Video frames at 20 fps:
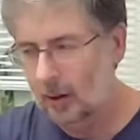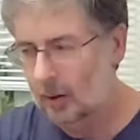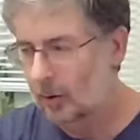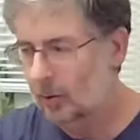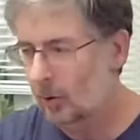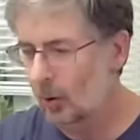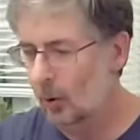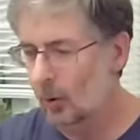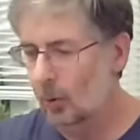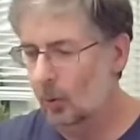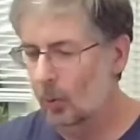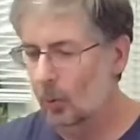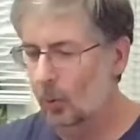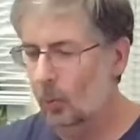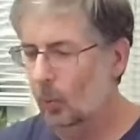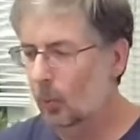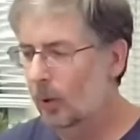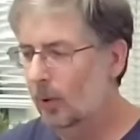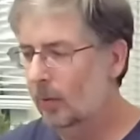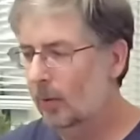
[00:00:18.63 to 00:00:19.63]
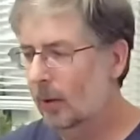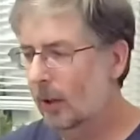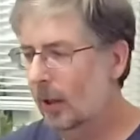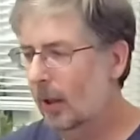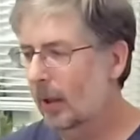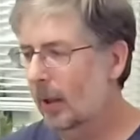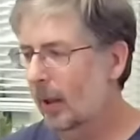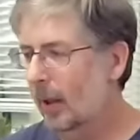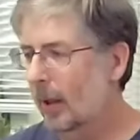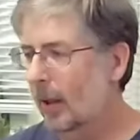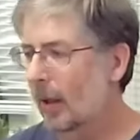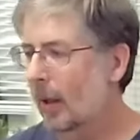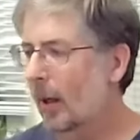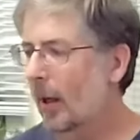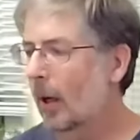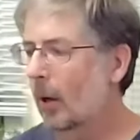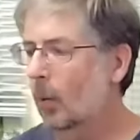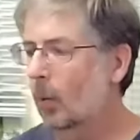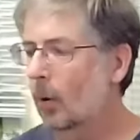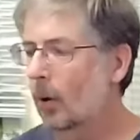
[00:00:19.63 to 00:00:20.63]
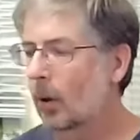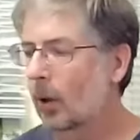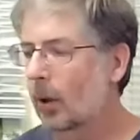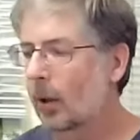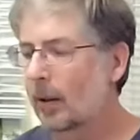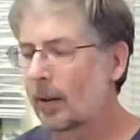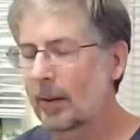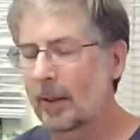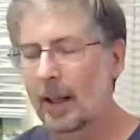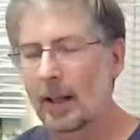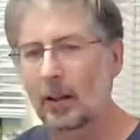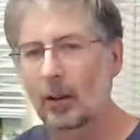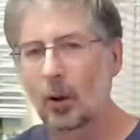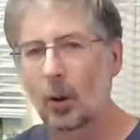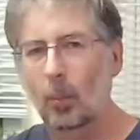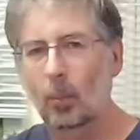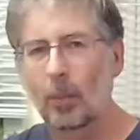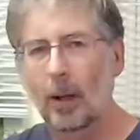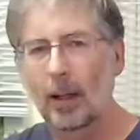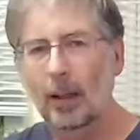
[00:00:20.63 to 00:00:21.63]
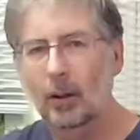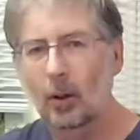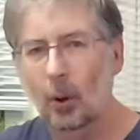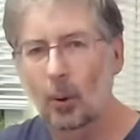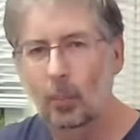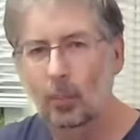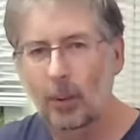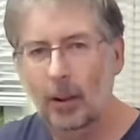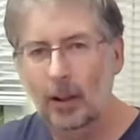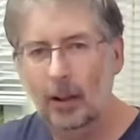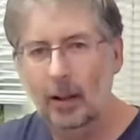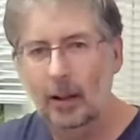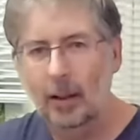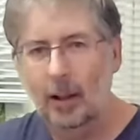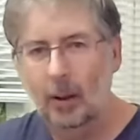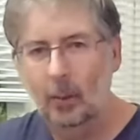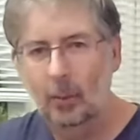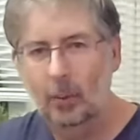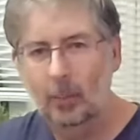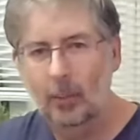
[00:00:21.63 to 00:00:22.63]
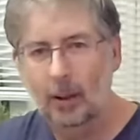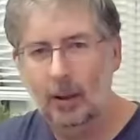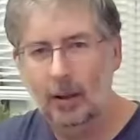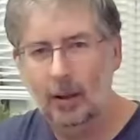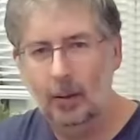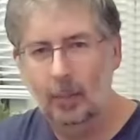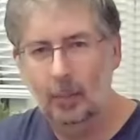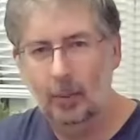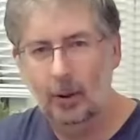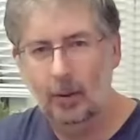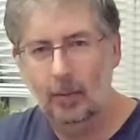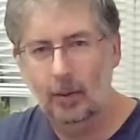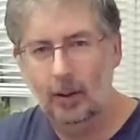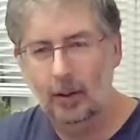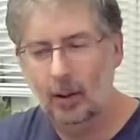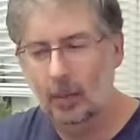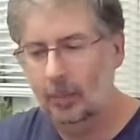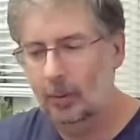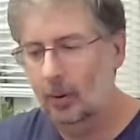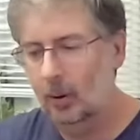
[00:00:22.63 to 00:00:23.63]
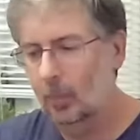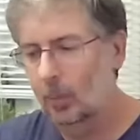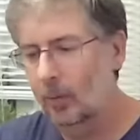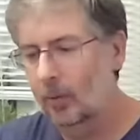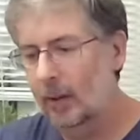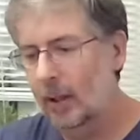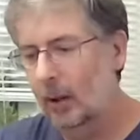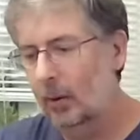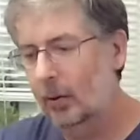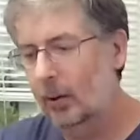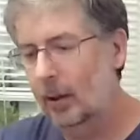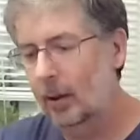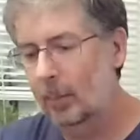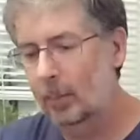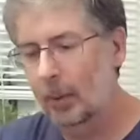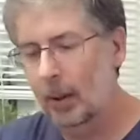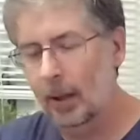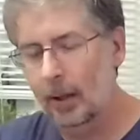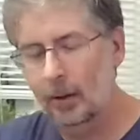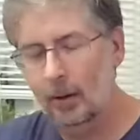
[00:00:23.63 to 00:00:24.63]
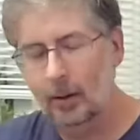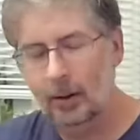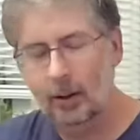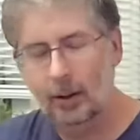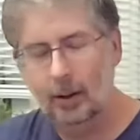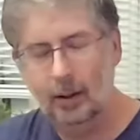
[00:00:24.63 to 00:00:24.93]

So we've got our Dango Mango Mead that we made in a previous episode. We've now got it bottled.